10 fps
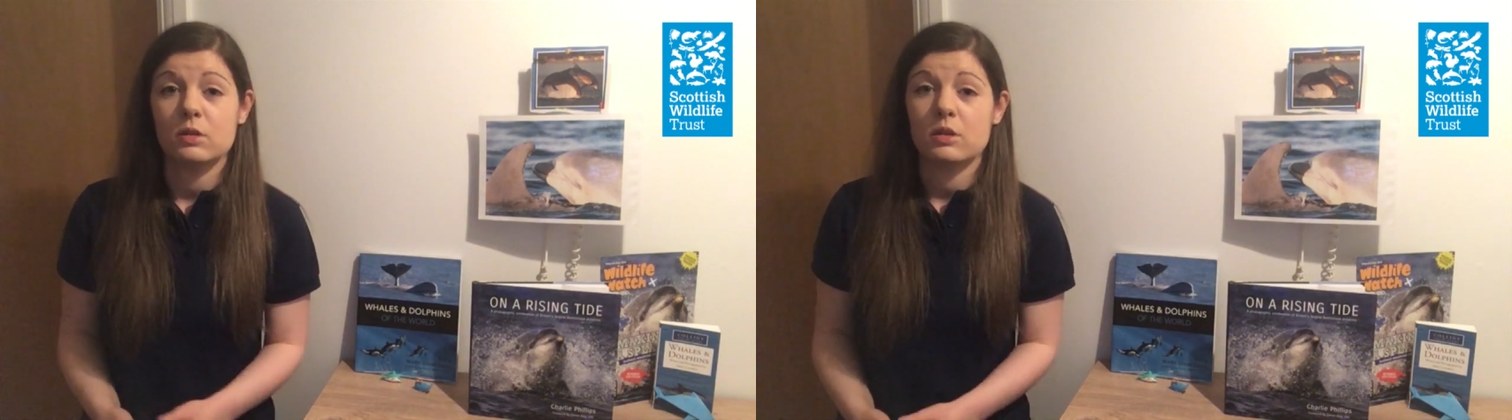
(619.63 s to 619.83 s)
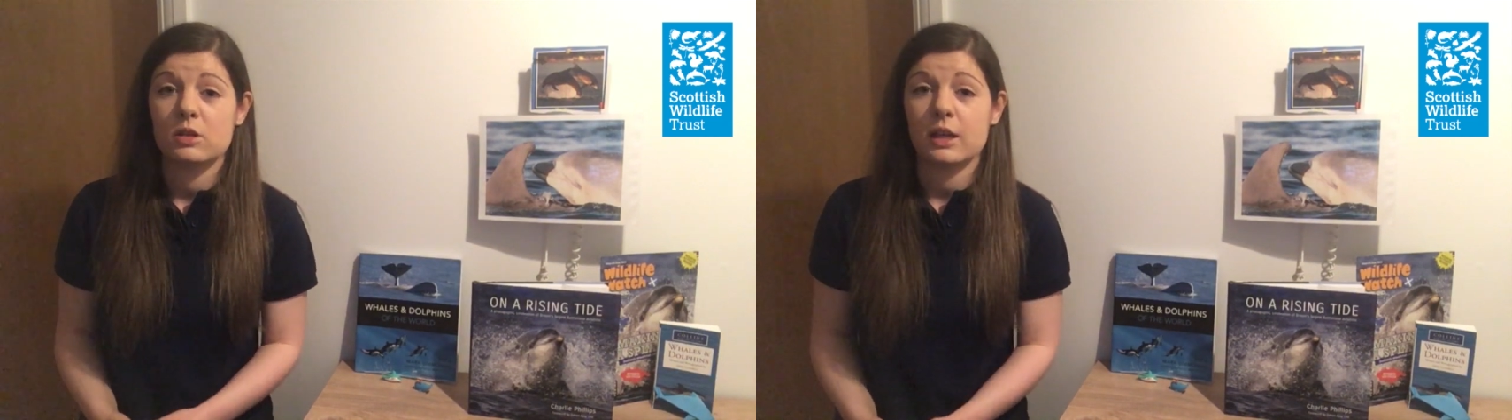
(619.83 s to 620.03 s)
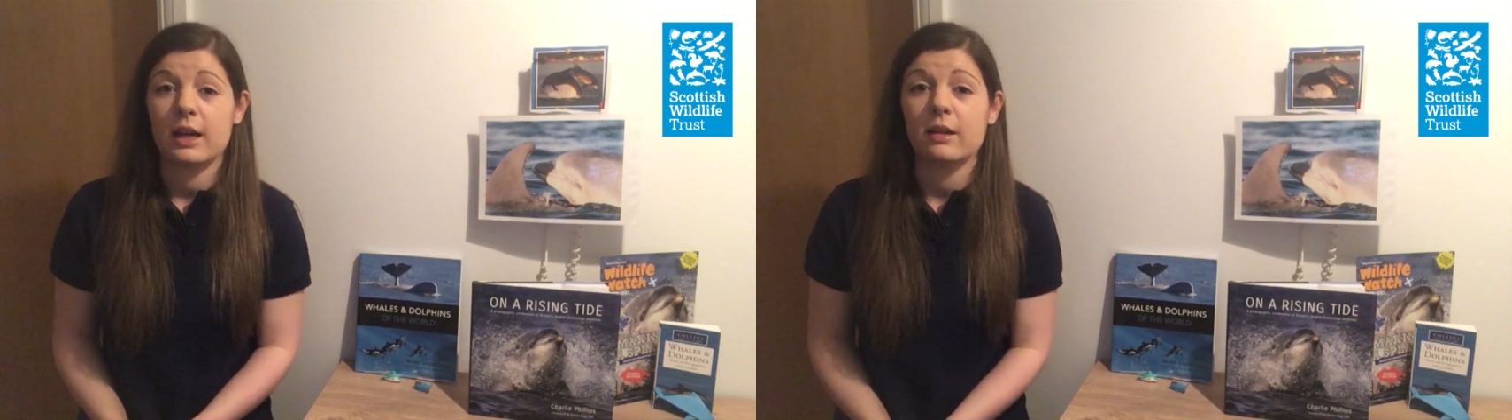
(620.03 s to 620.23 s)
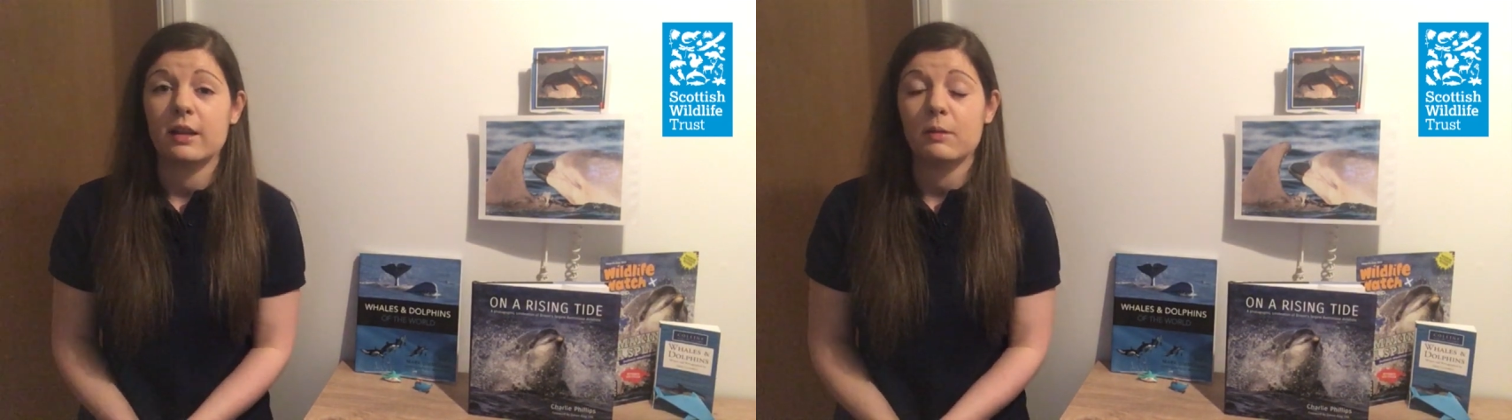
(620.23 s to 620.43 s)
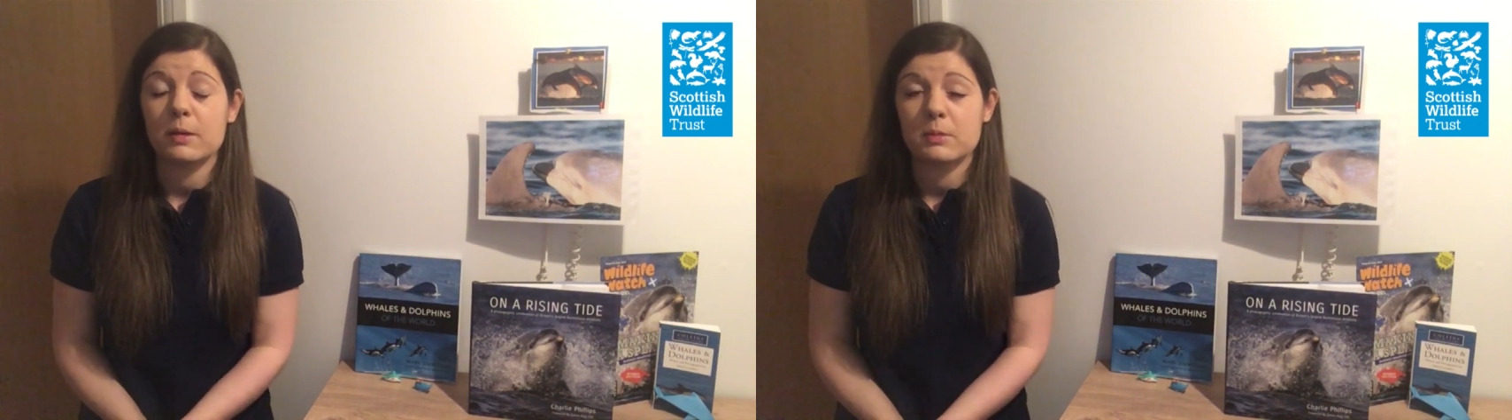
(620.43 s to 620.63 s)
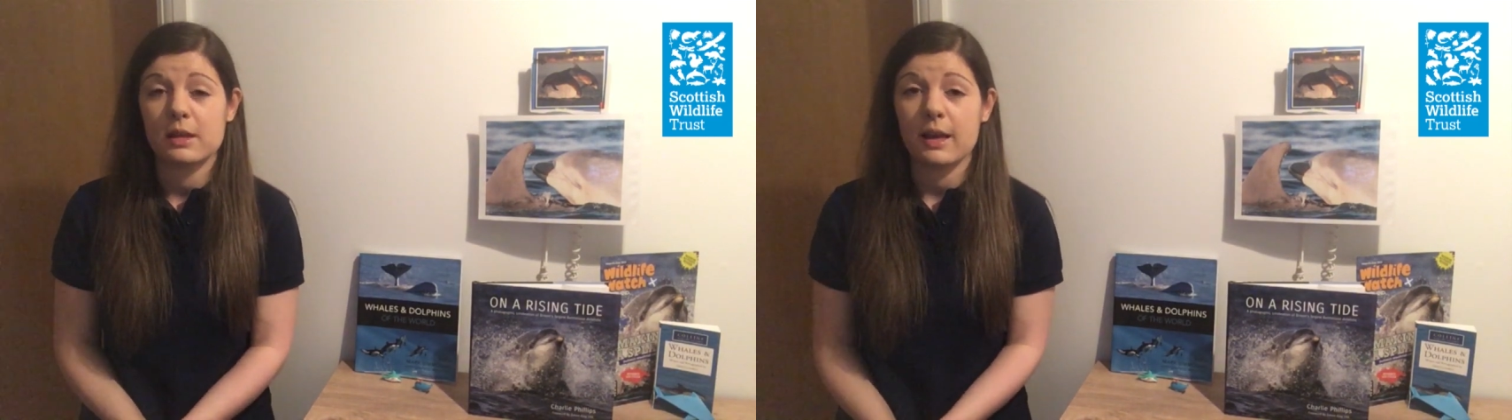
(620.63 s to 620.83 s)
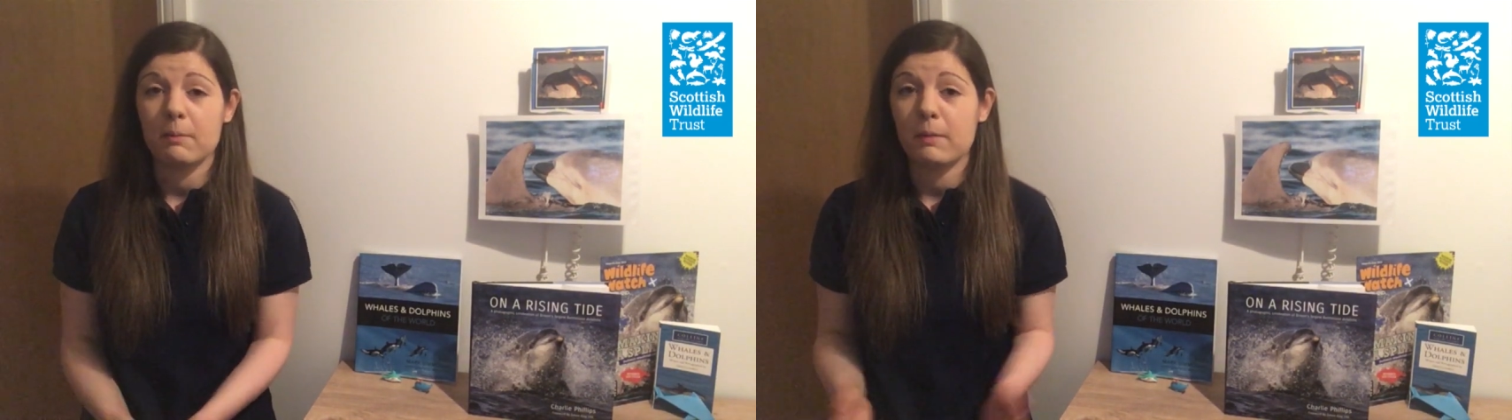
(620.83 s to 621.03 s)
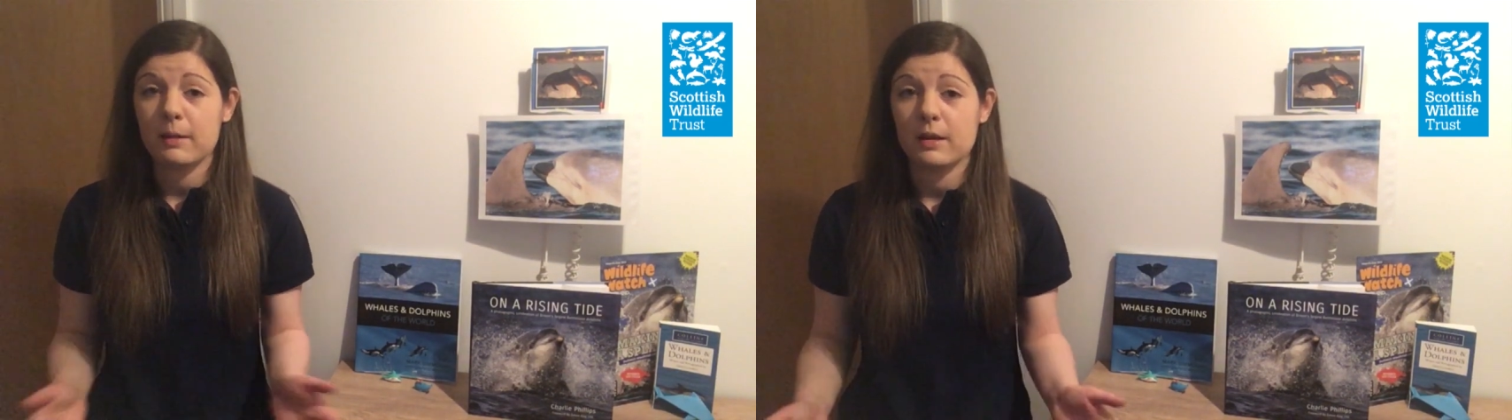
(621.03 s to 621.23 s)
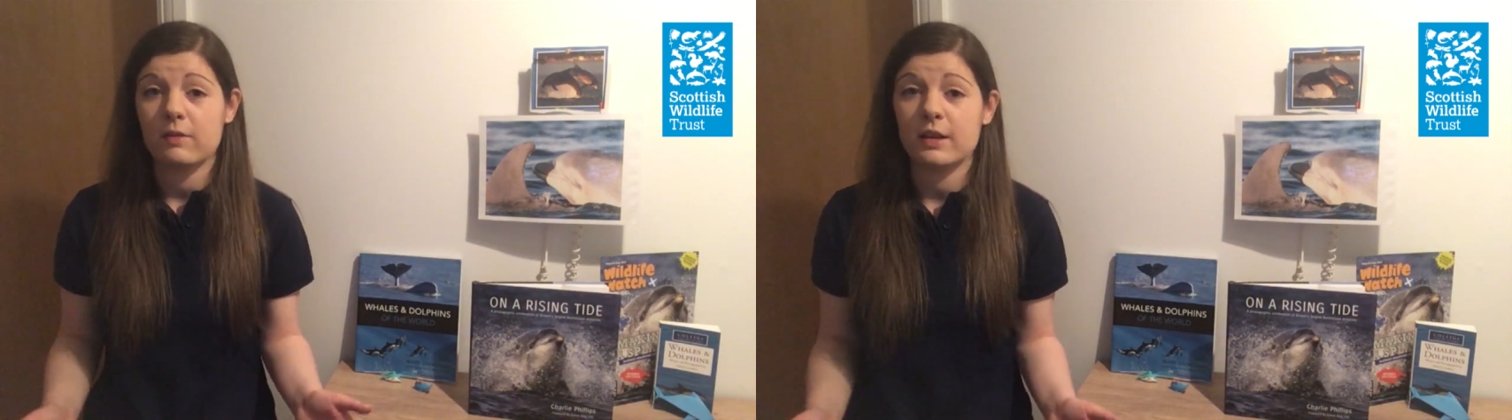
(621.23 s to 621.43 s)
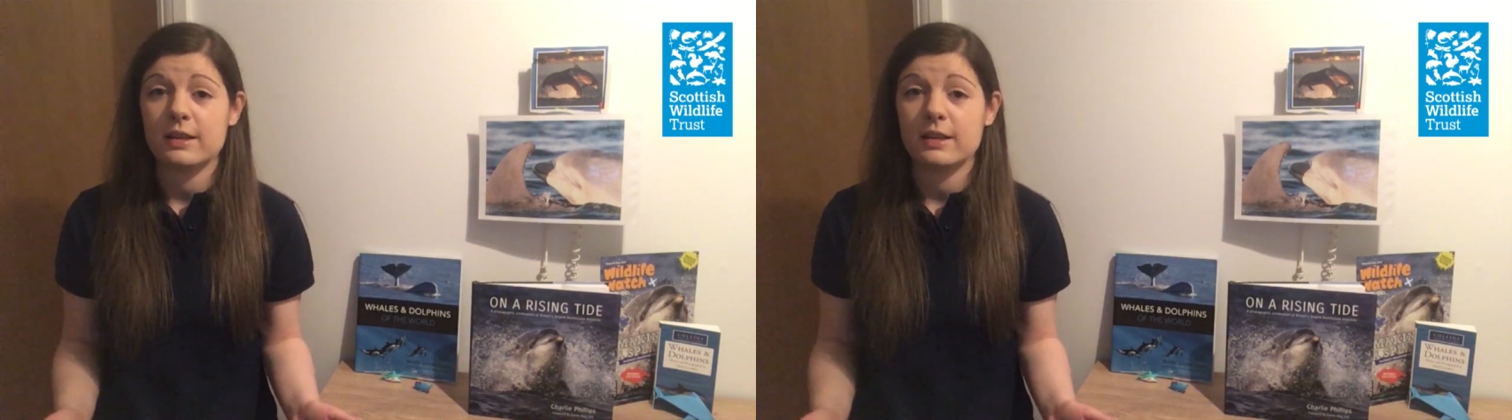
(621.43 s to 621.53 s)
do check out their website and maybe even